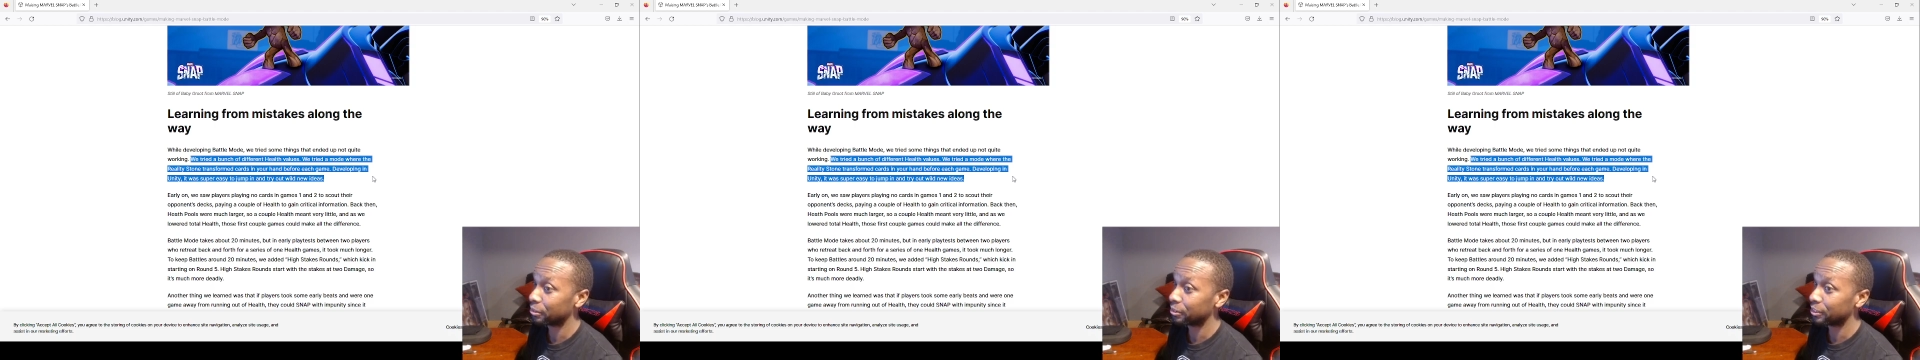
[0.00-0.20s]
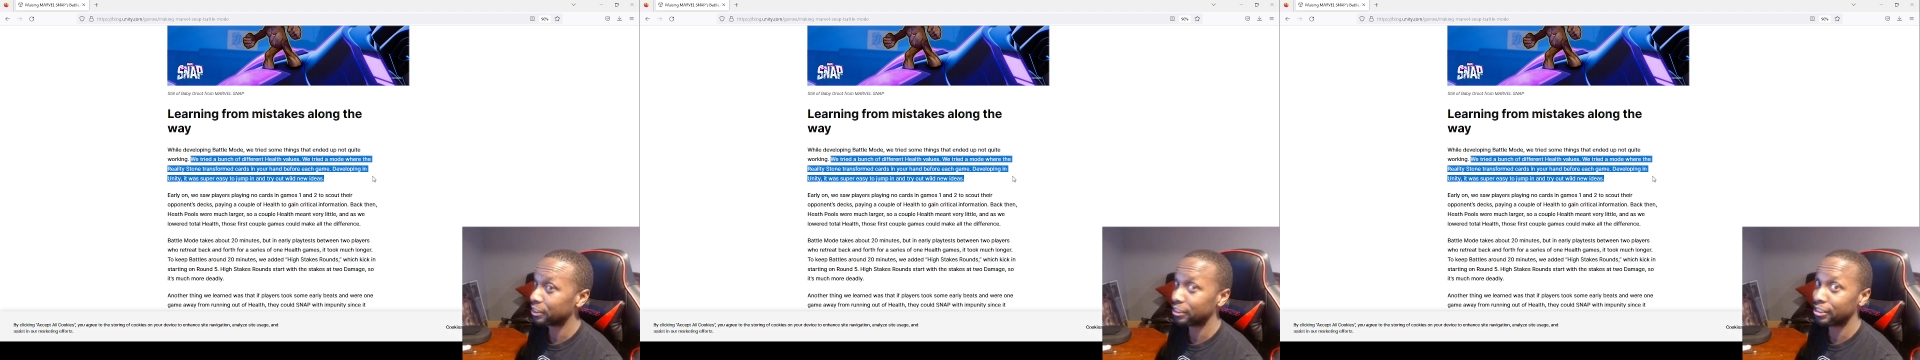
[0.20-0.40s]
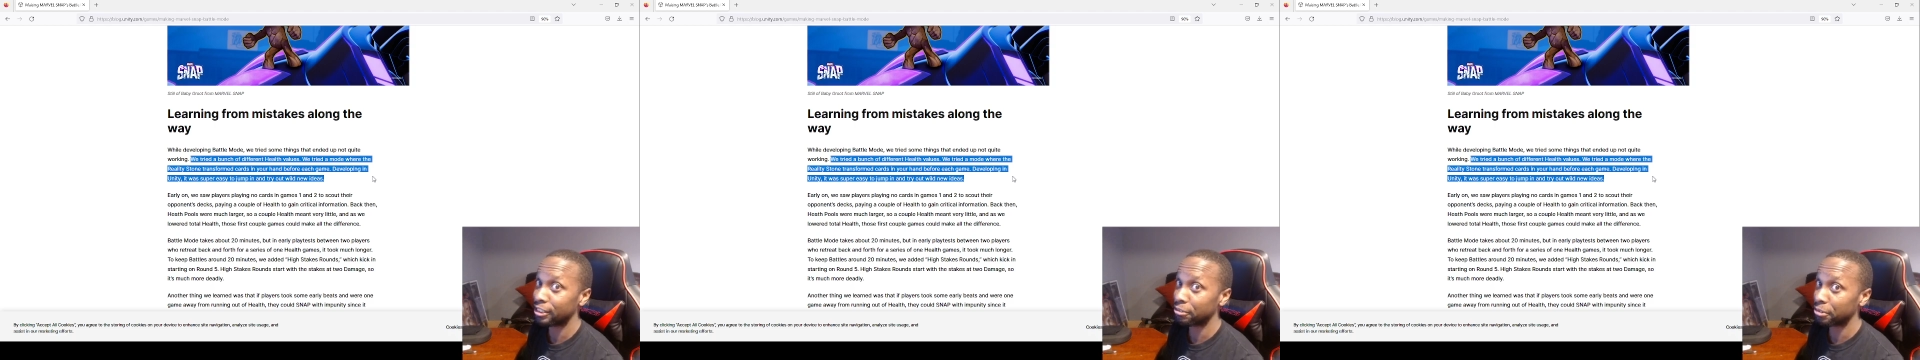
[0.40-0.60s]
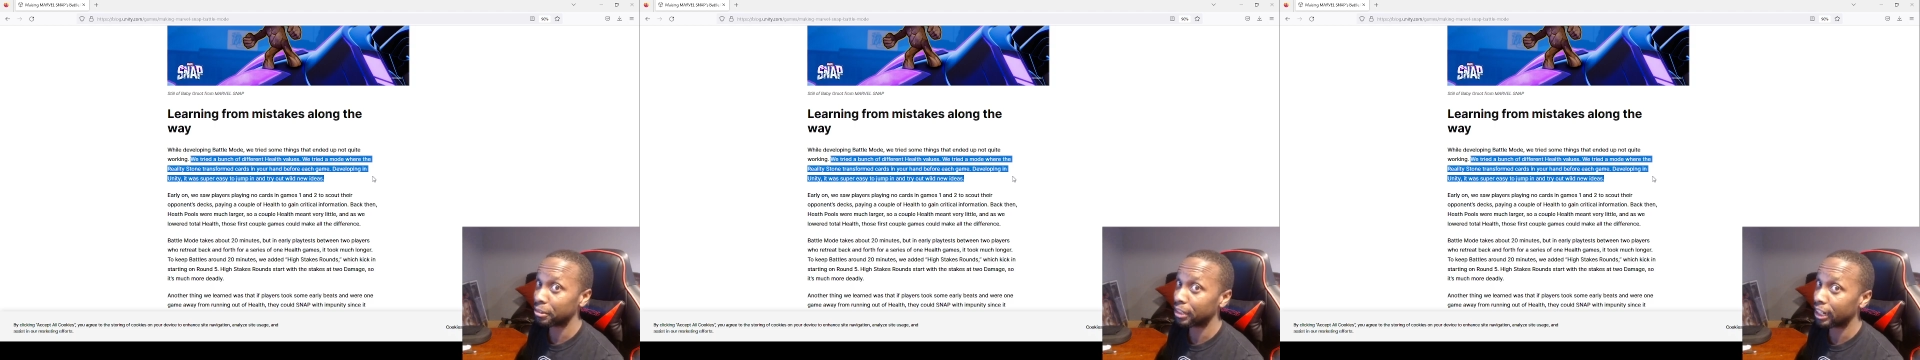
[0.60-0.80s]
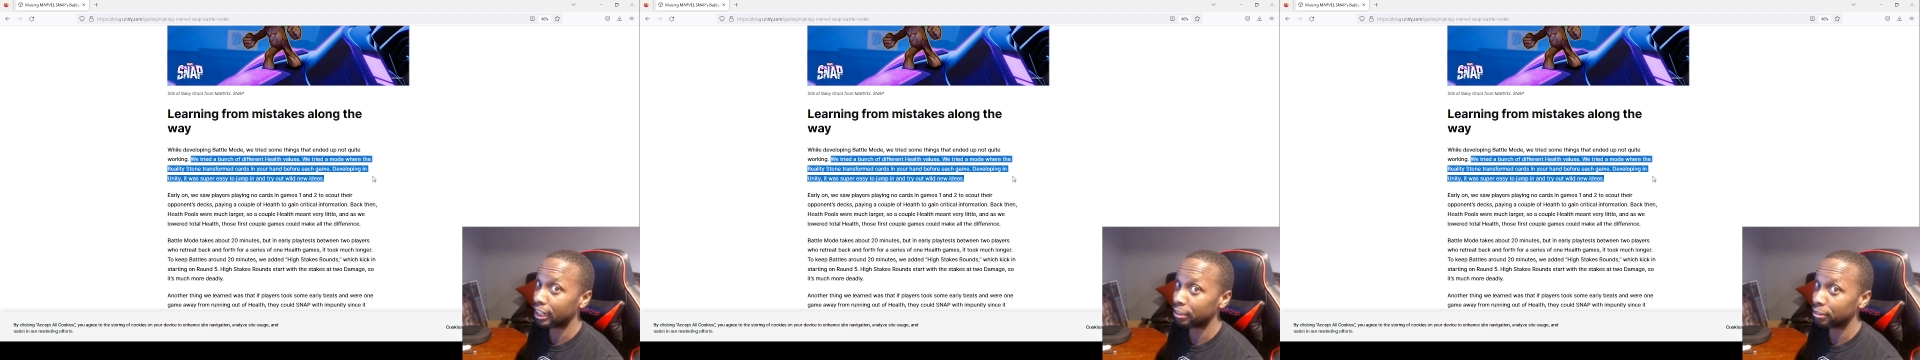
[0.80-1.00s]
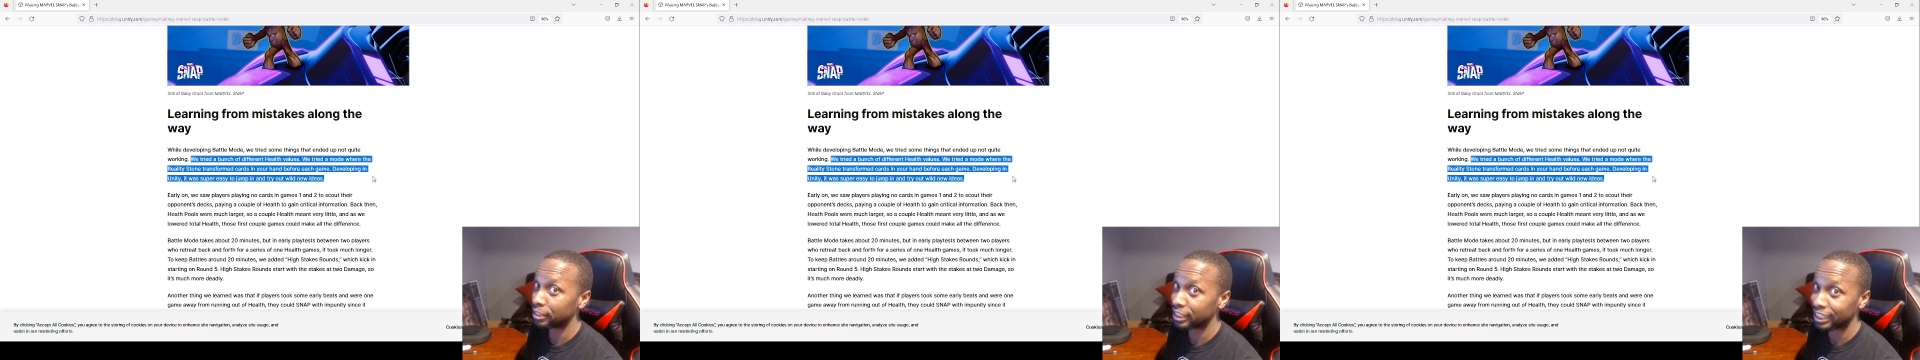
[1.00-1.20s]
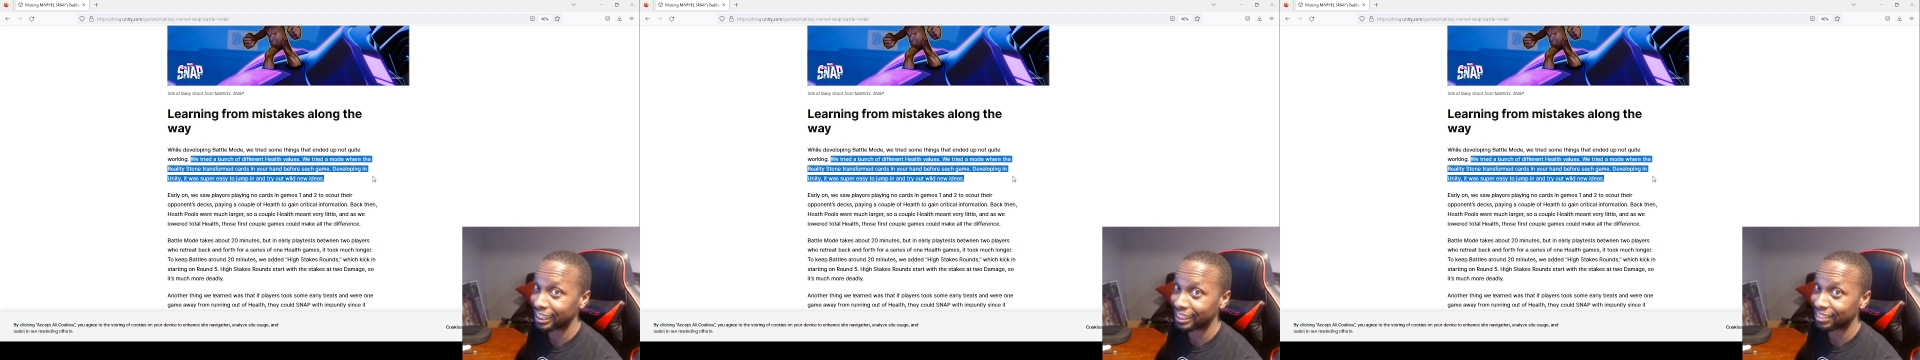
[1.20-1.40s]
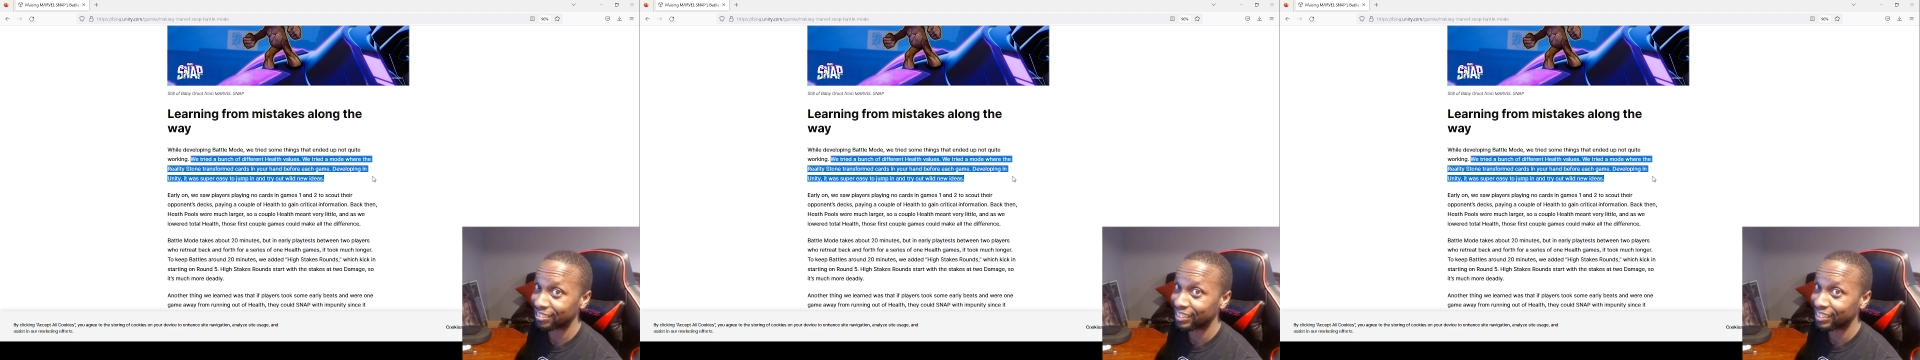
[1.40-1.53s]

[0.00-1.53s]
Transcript: your Devil Dino in your hand,